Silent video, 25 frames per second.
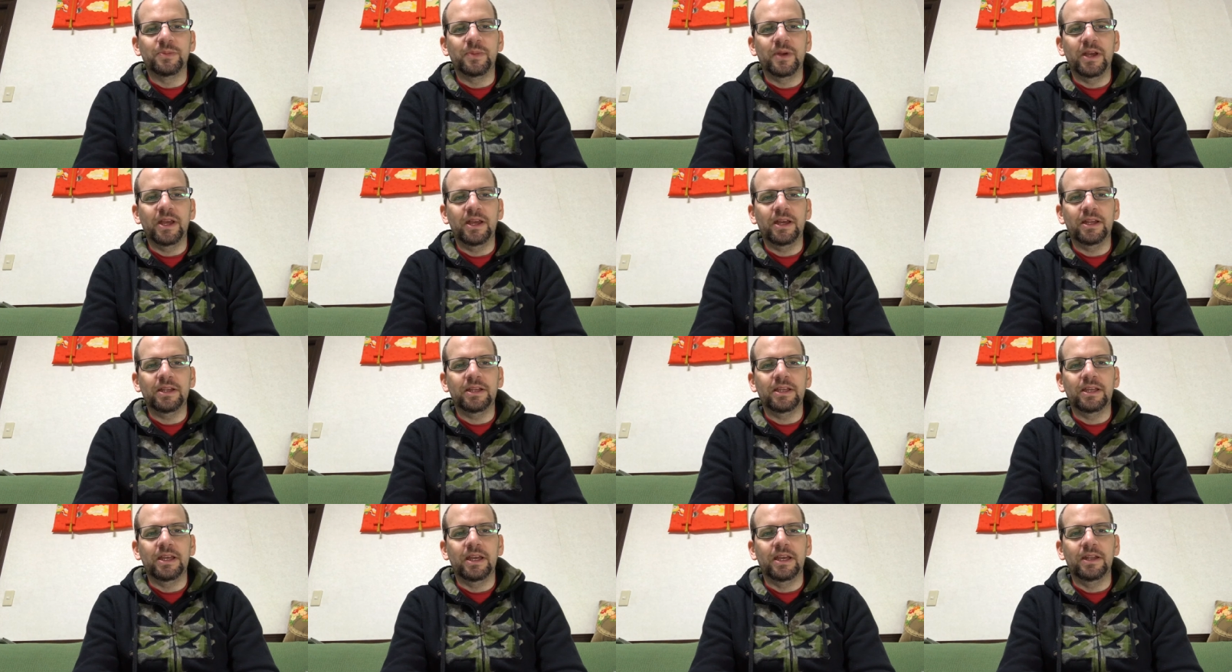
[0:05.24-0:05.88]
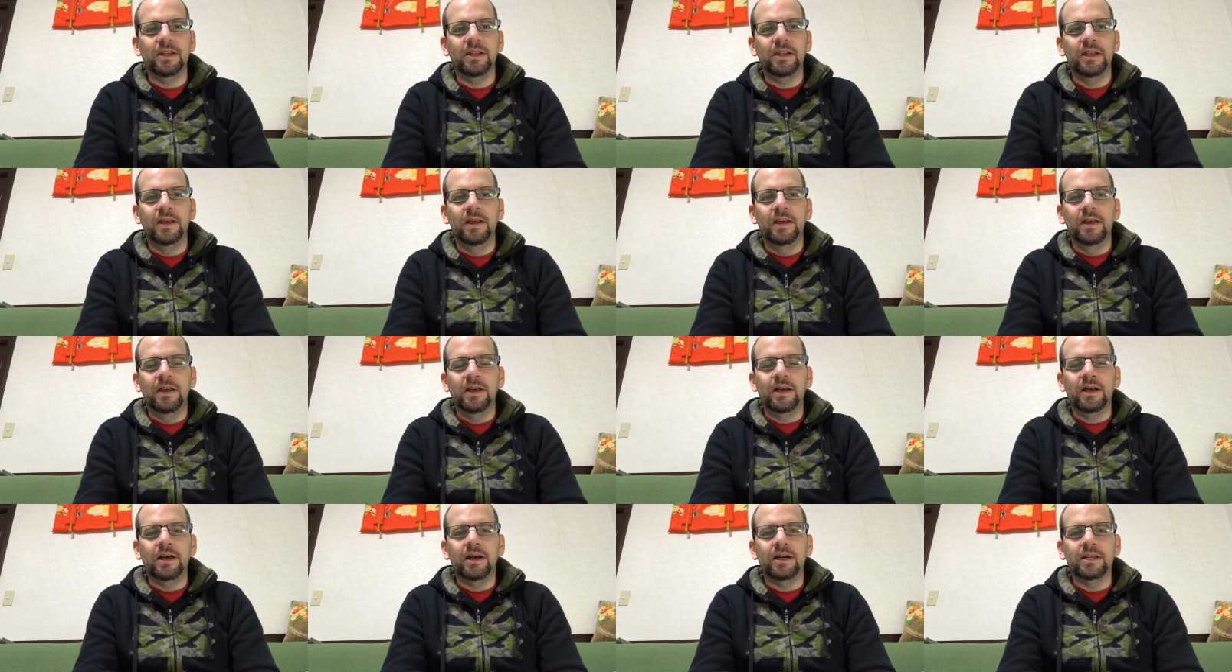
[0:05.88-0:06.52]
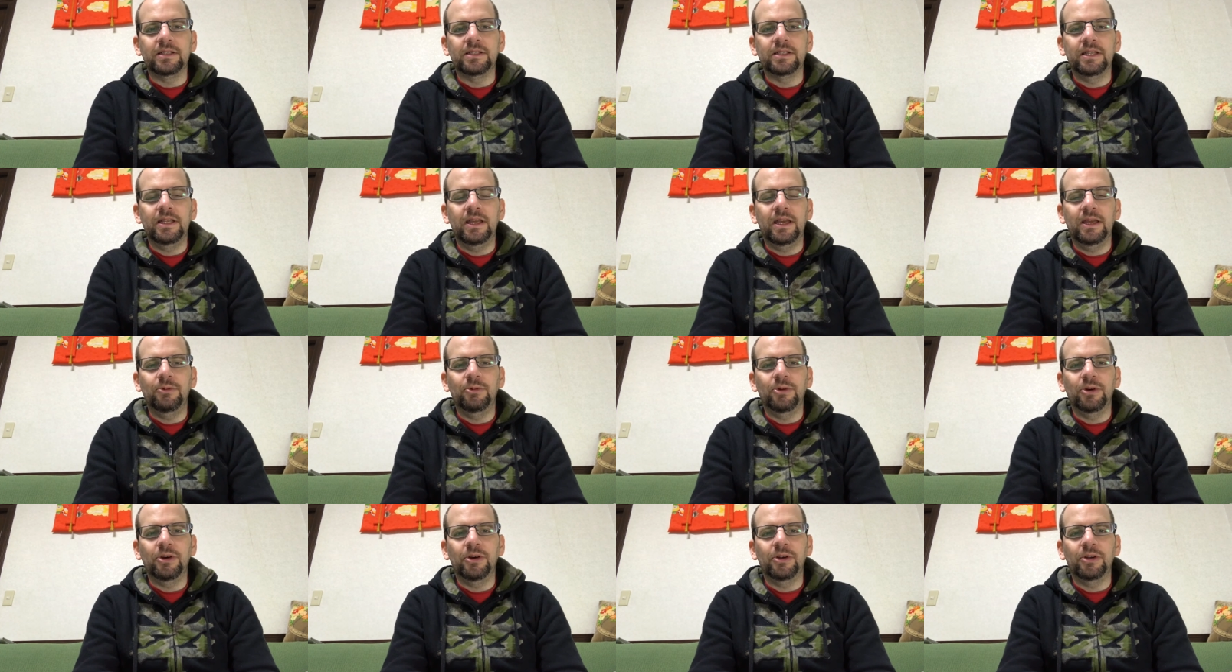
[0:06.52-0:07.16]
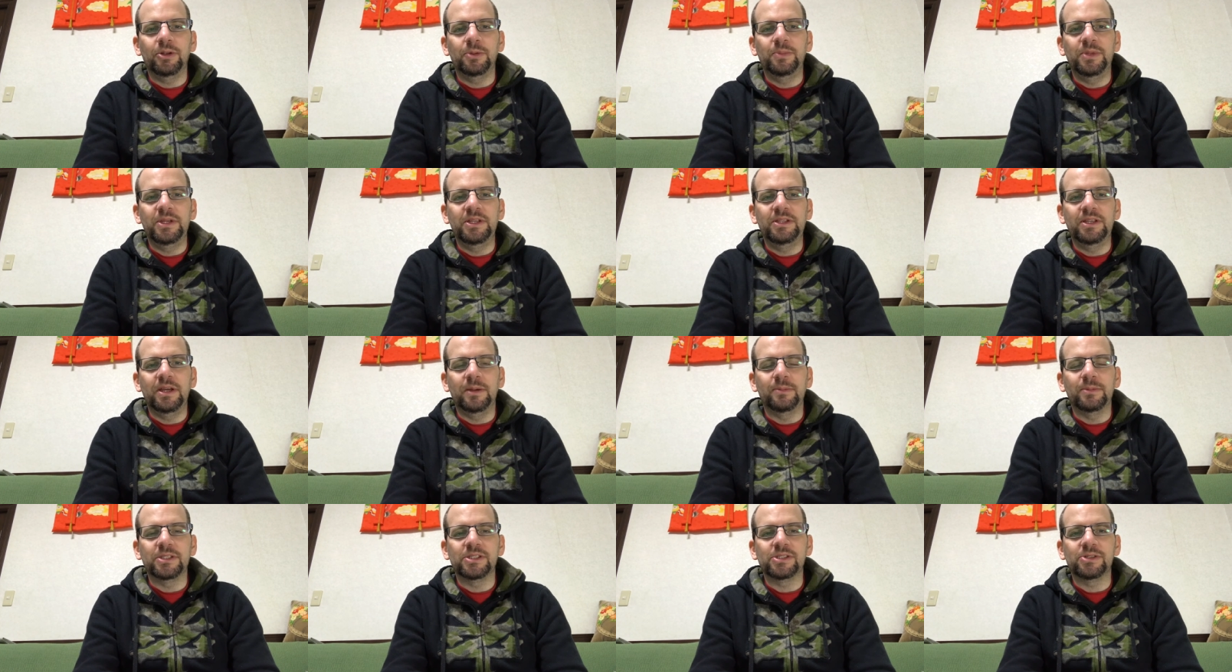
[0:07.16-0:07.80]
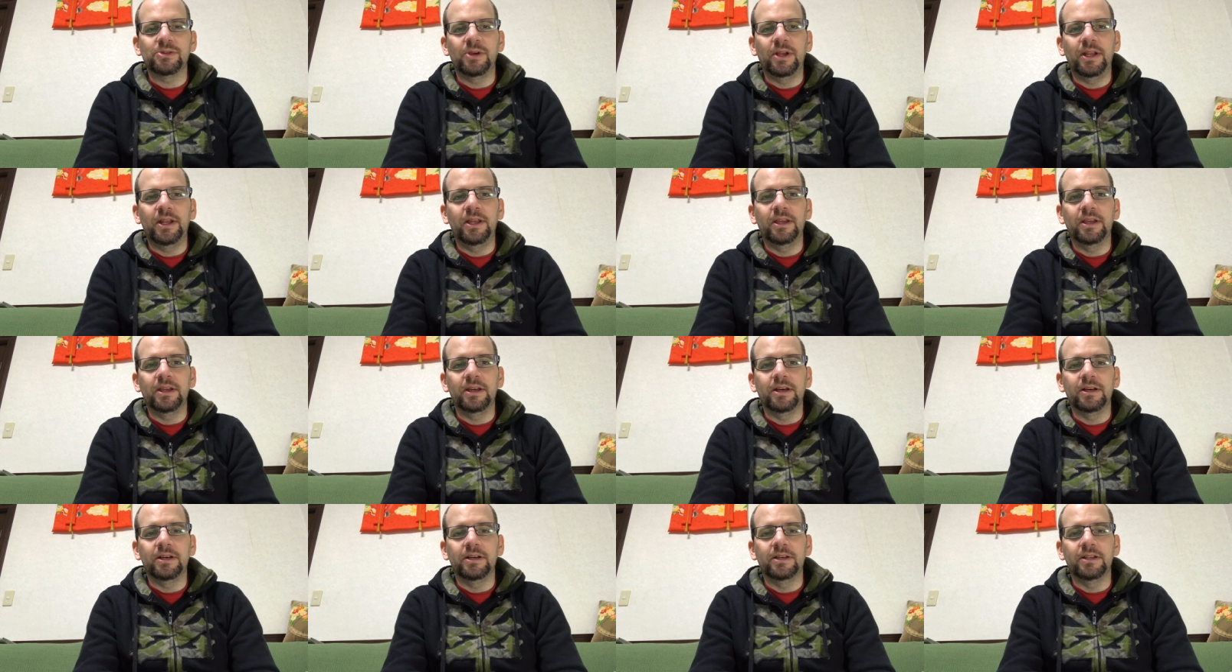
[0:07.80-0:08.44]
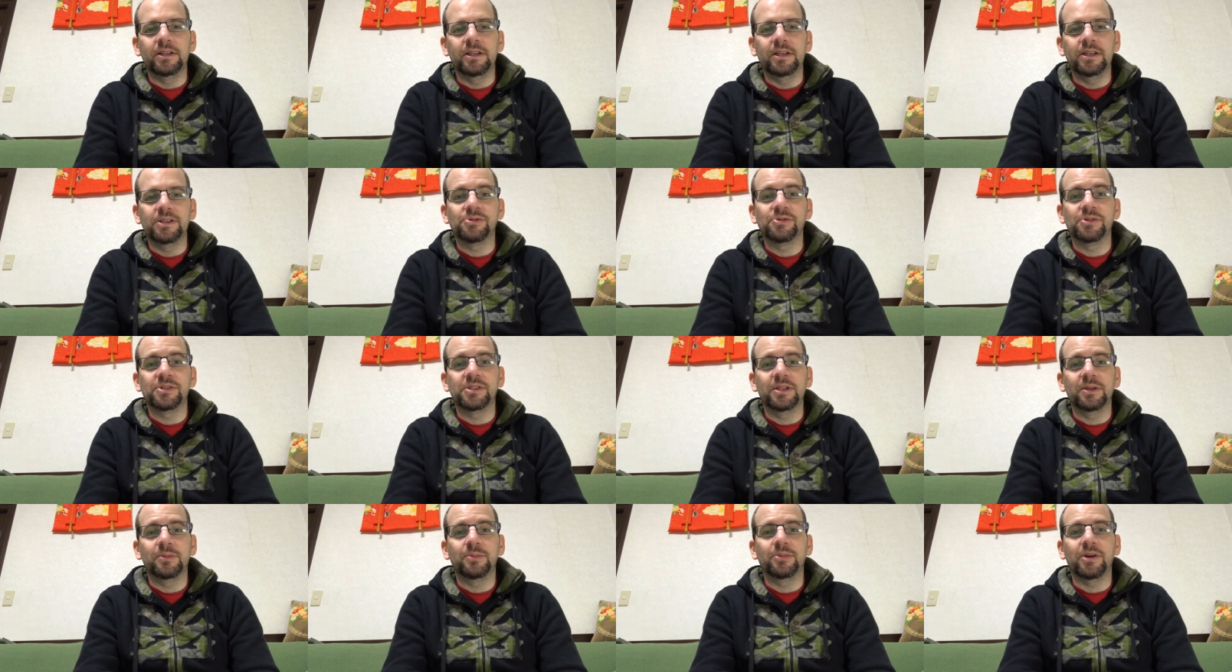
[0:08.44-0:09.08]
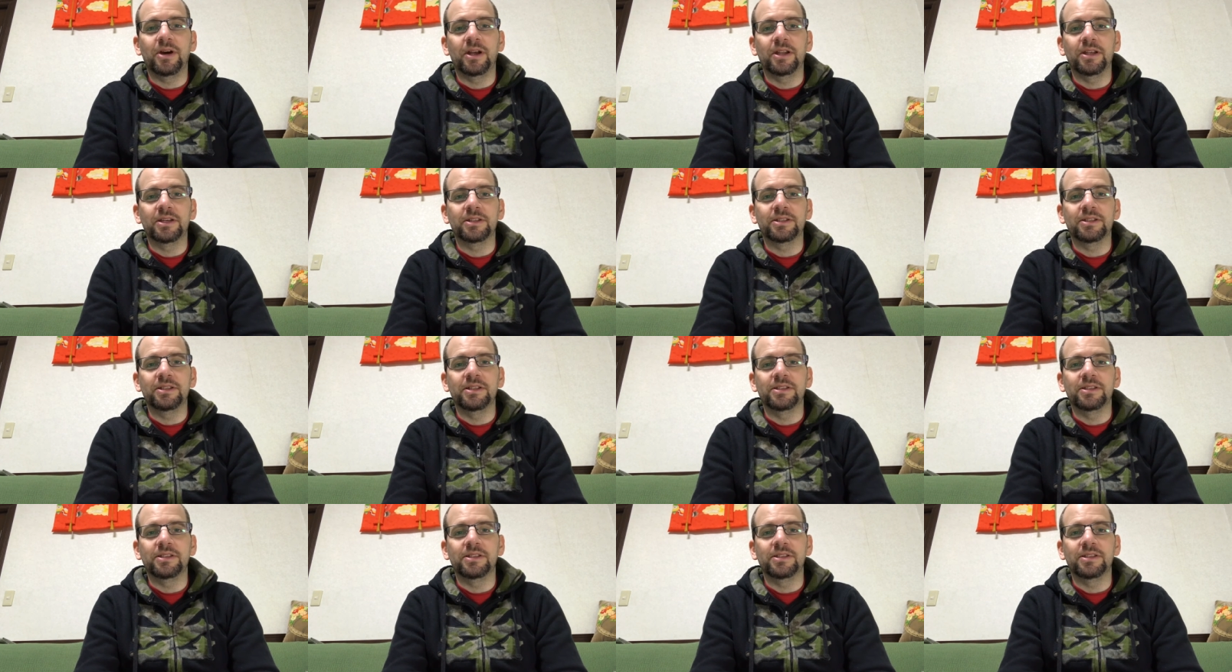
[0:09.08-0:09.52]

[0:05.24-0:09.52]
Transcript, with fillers: Japan again. Uh, today we're going to be demonstrating uh, an interesting product.